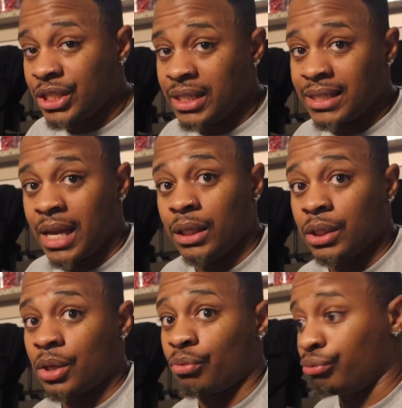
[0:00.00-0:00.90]
jeans that
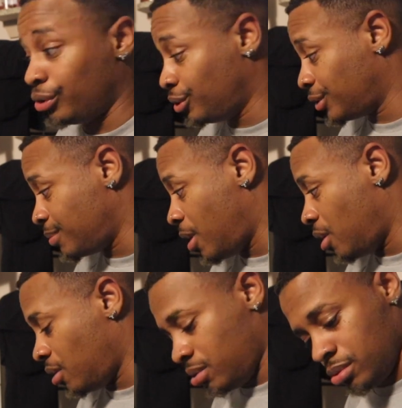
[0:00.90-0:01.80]
look real
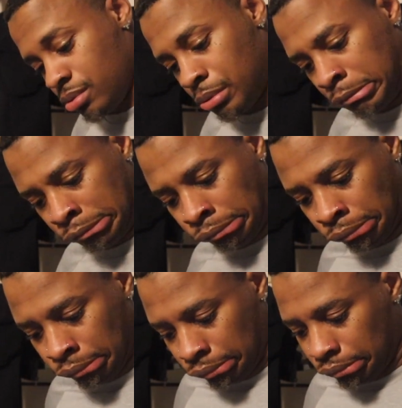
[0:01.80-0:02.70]
small.
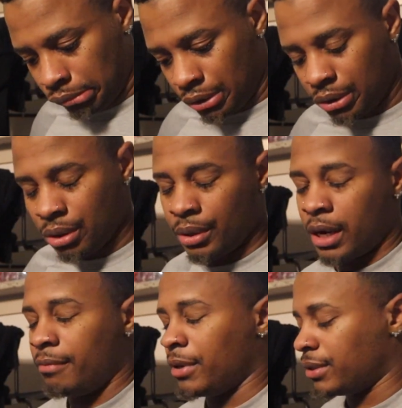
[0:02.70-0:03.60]
Lord
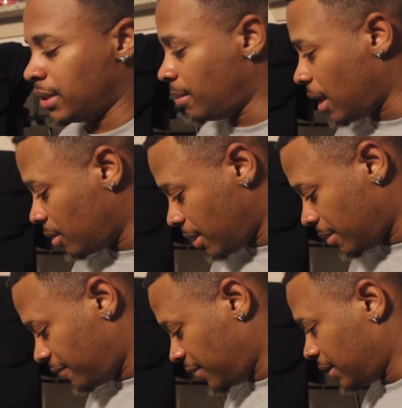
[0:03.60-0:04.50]
have mercy, am I gonna be
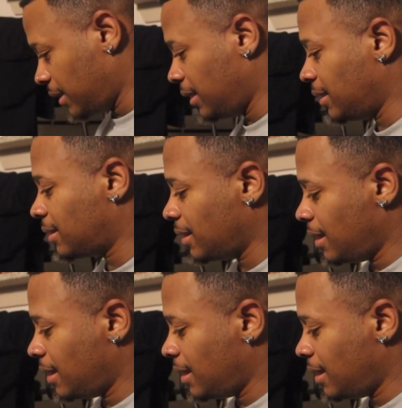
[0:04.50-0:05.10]
able to fit these?